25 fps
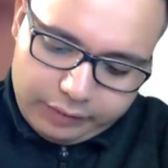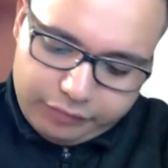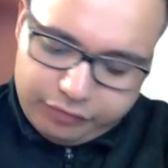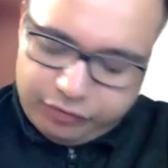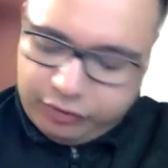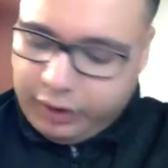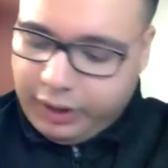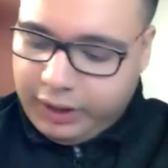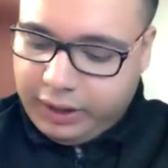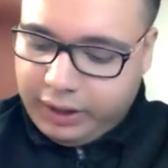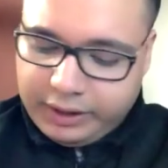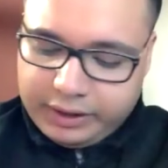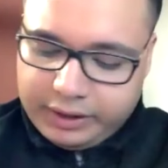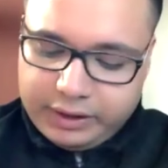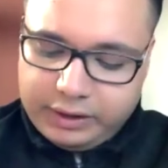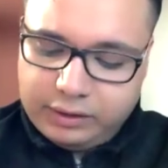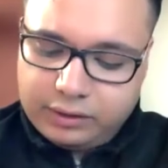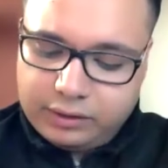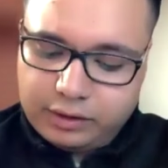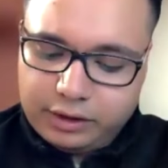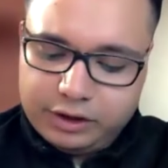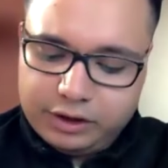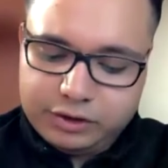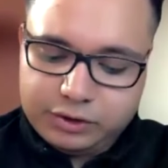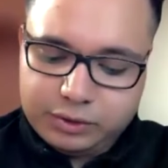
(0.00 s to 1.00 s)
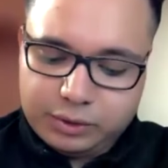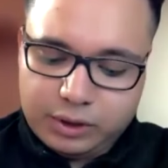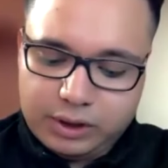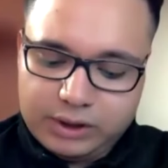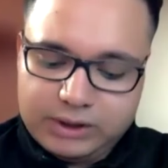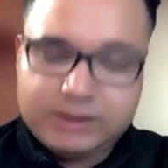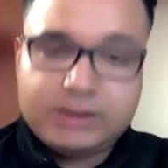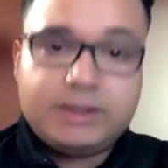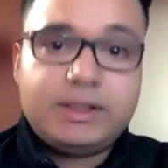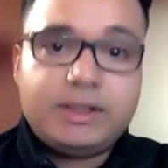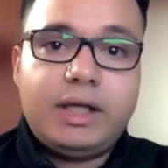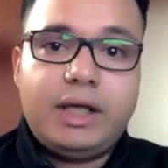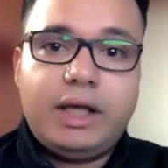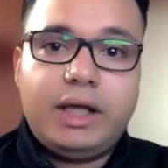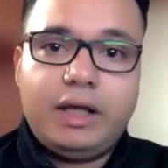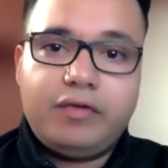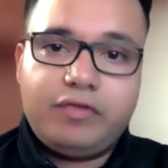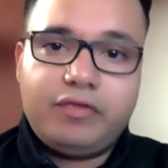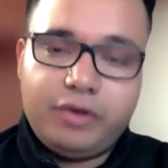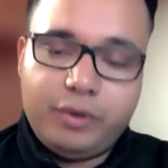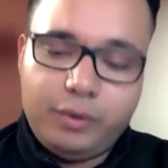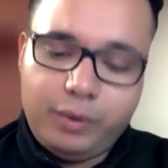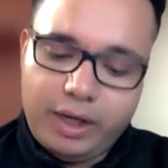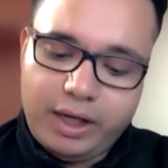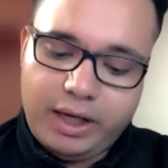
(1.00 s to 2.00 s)
For an ideal current source,
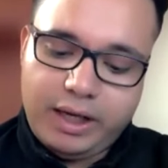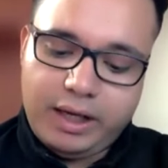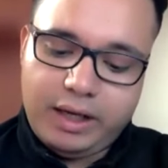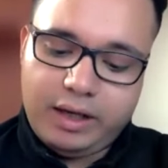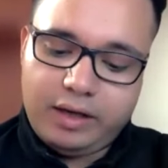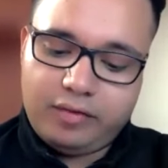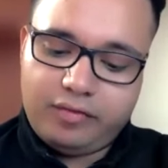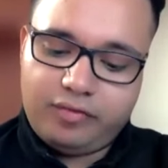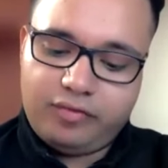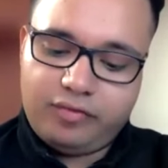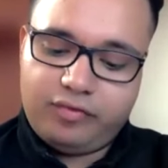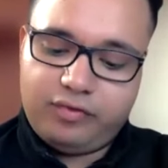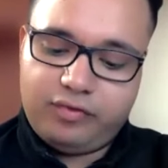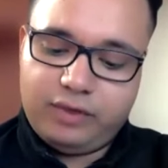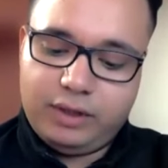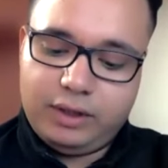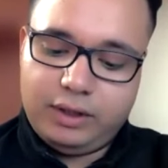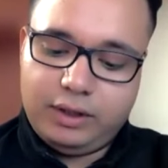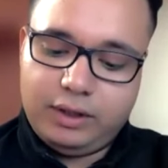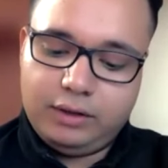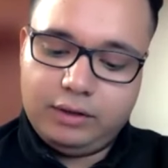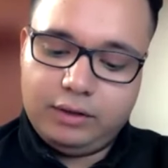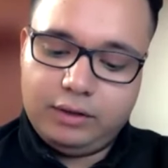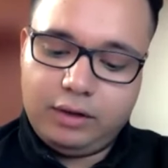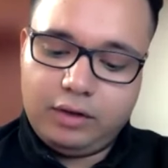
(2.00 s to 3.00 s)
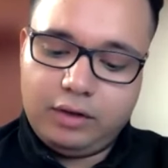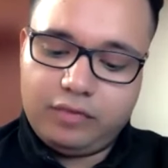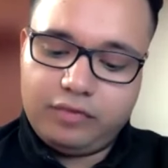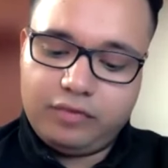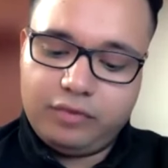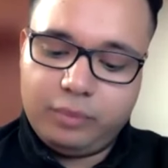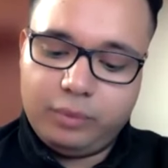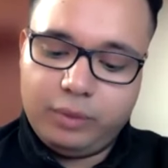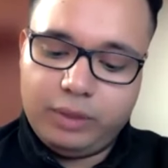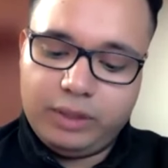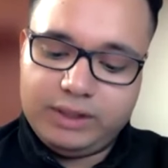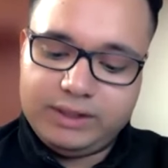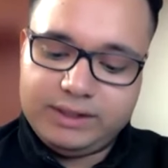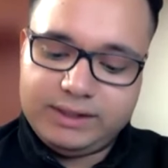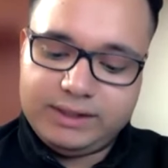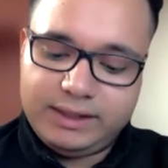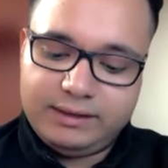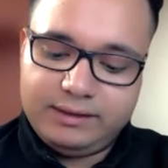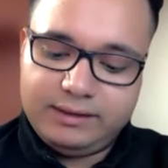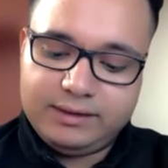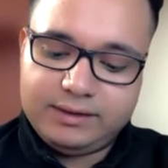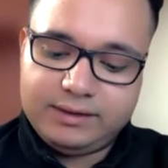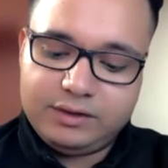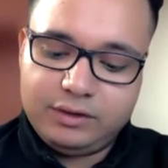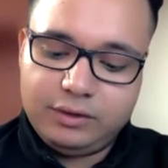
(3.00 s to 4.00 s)
if you have a lot of noise
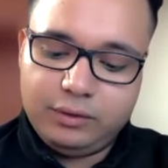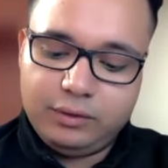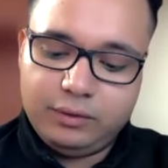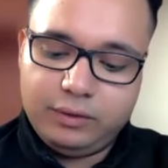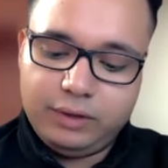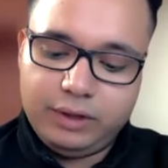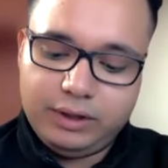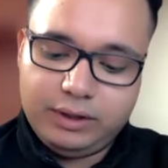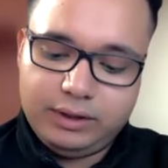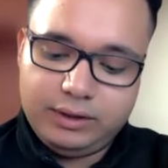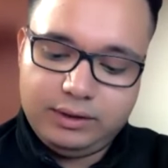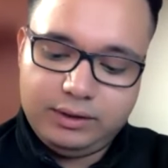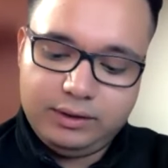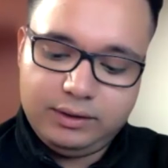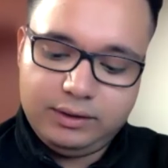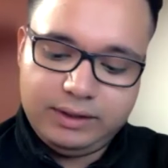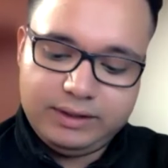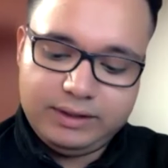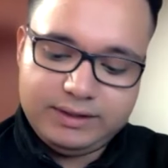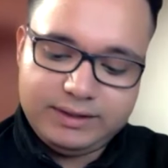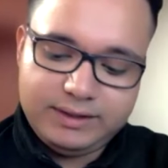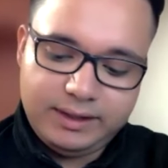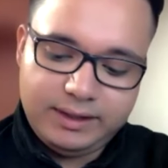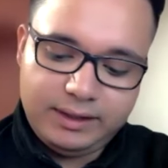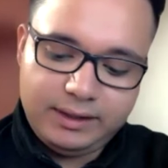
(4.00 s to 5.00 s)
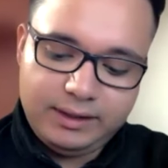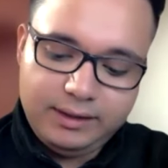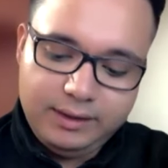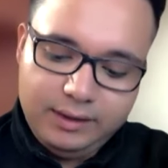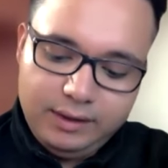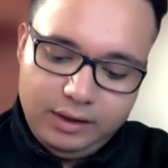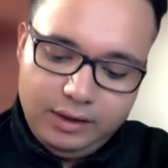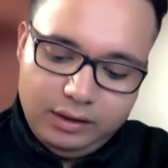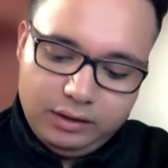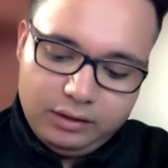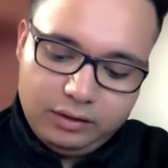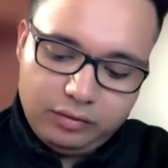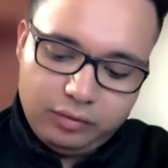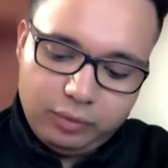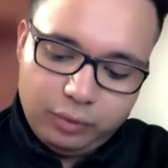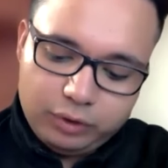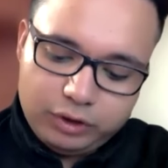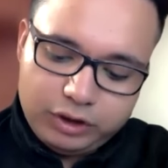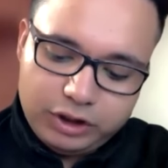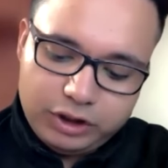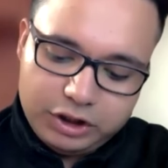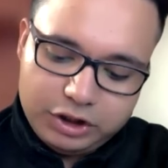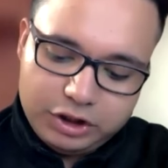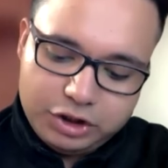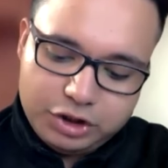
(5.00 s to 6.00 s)
at this node, let's say, the
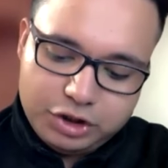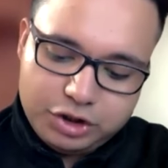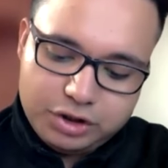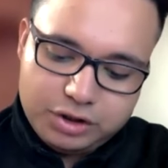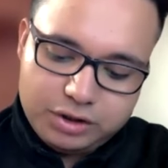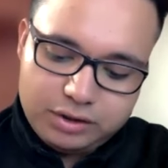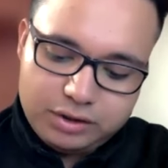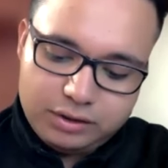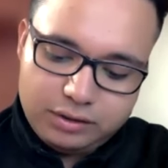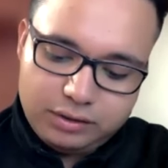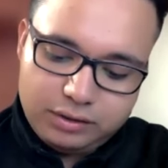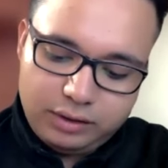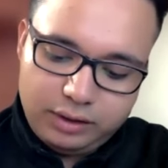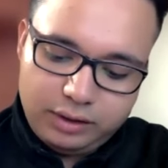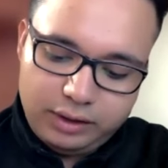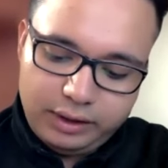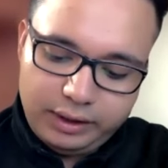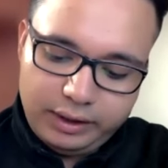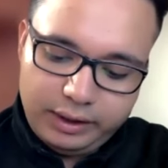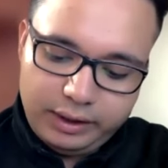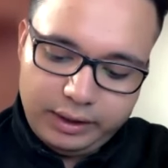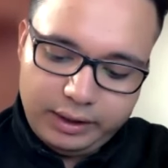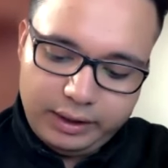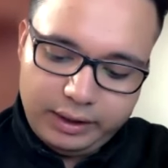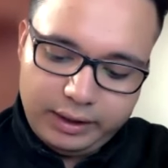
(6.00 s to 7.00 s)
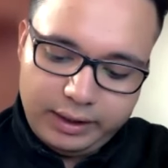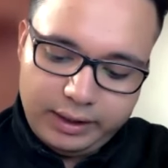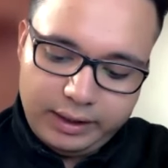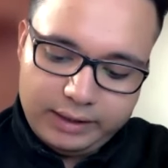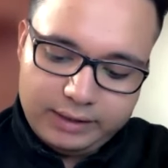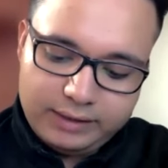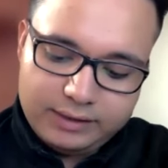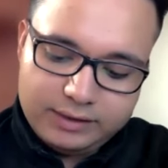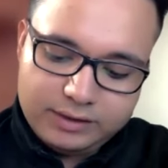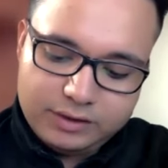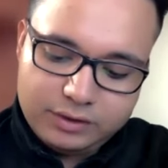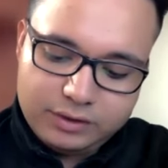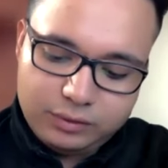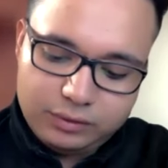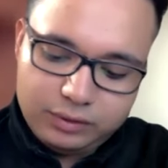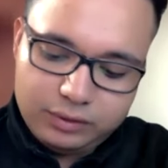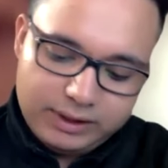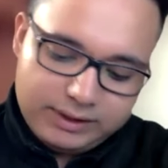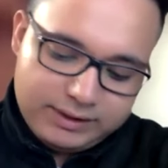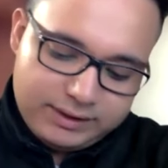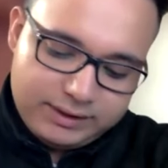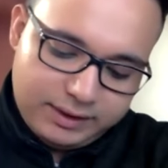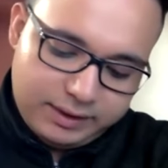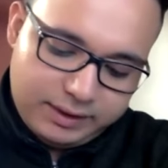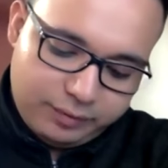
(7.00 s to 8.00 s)
voltage at this node,
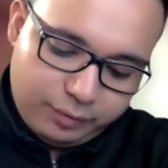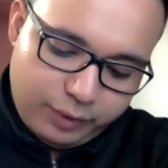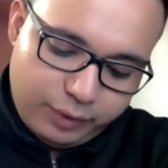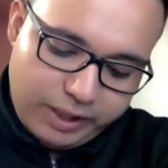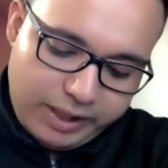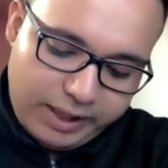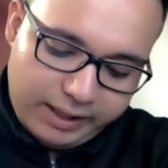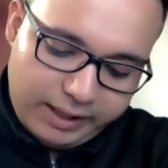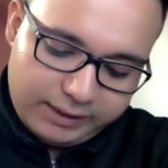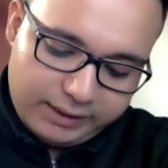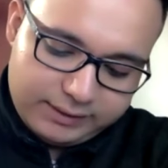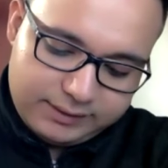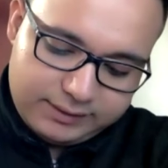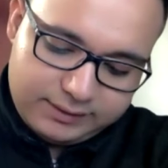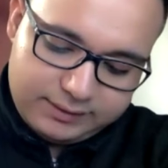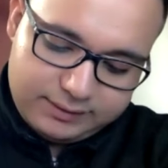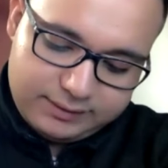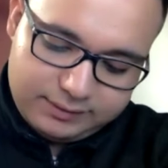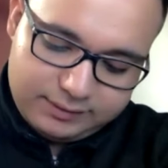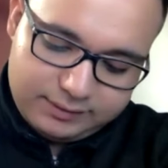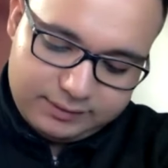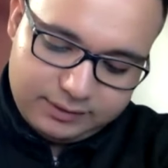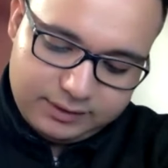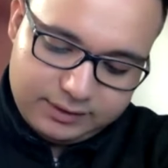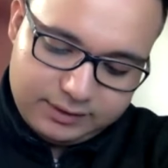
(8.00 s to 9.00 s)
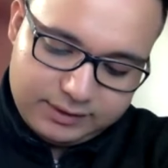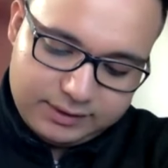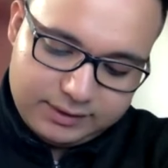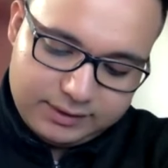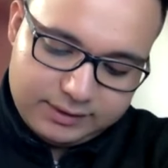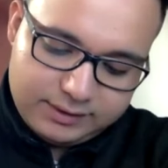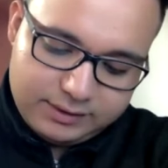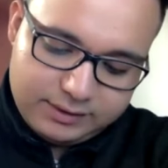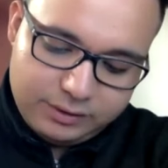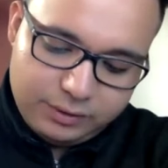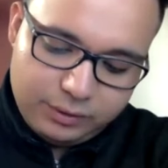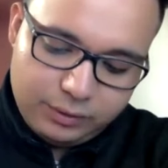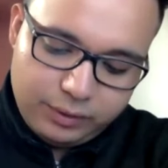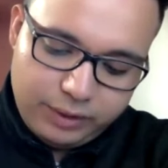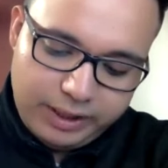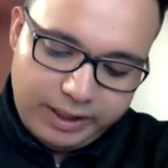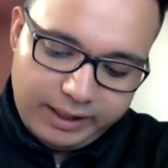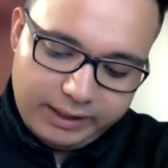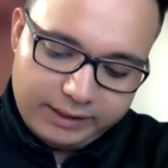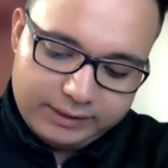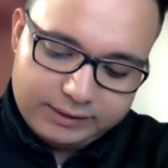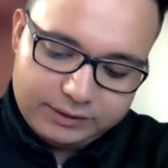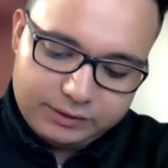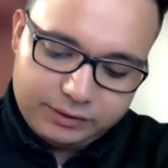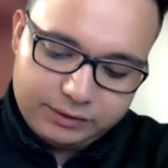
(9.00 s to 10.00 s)
let's say Vx, so this is node
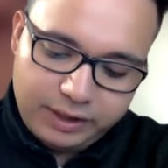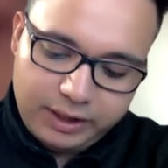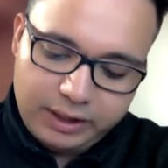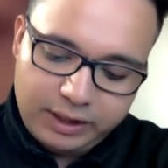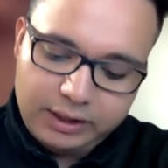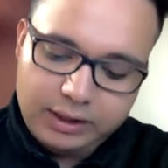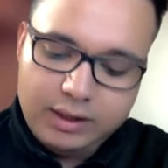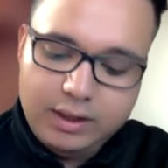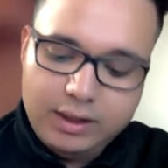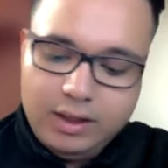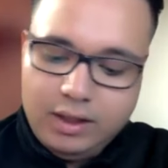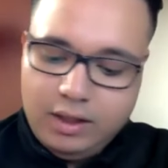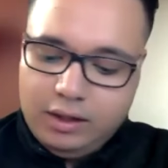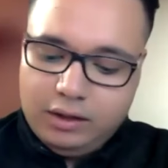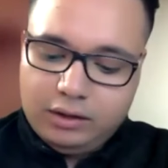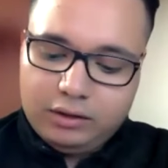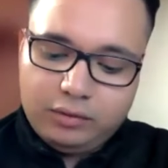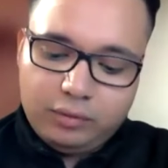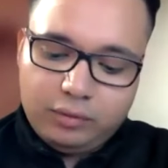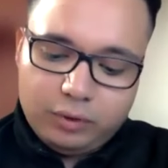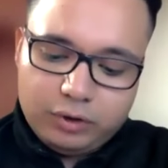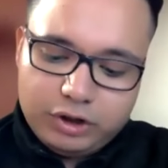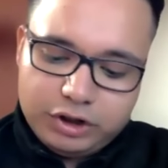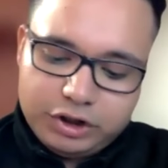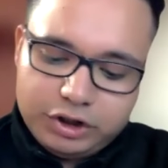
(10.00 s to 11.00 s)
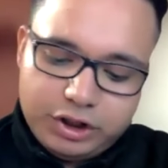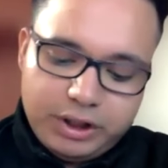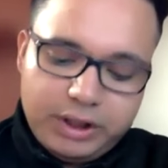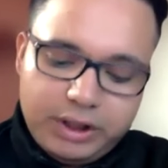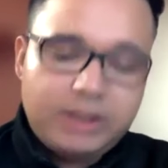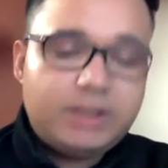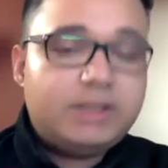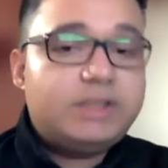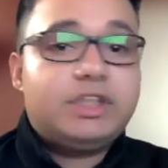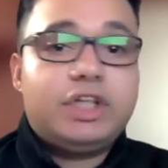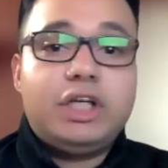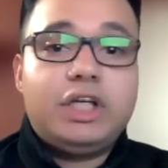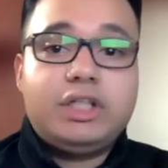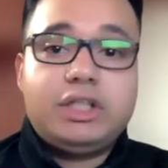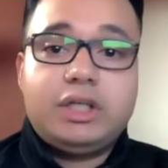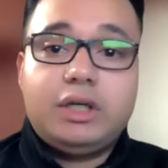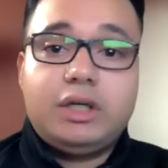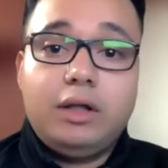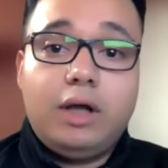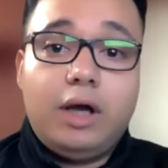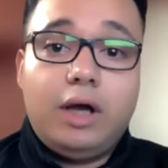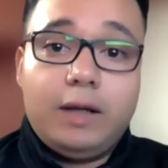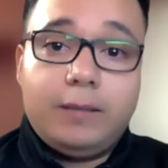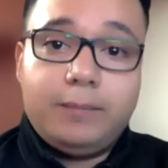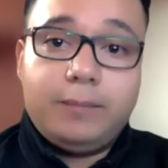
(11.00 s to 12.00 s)
X, right? The voltage here is changing a
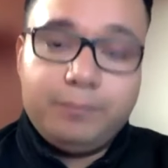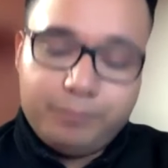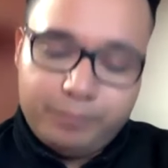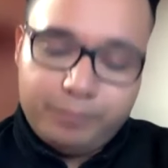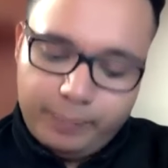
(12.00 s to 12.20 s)
lot.